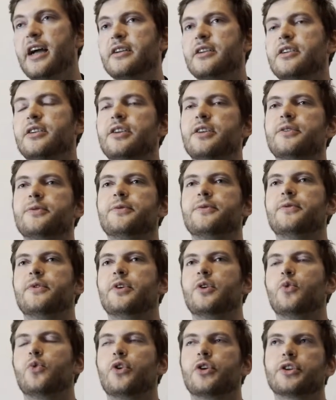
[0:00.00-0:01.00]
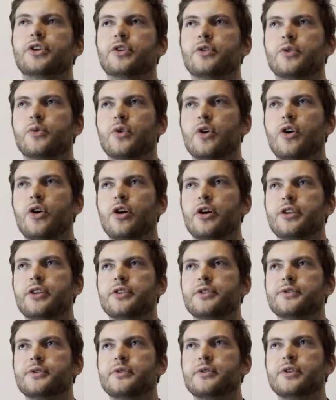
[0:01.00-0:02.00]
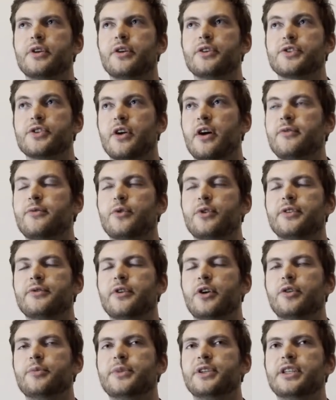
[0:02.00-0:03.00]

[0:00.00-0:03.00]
if working on software development.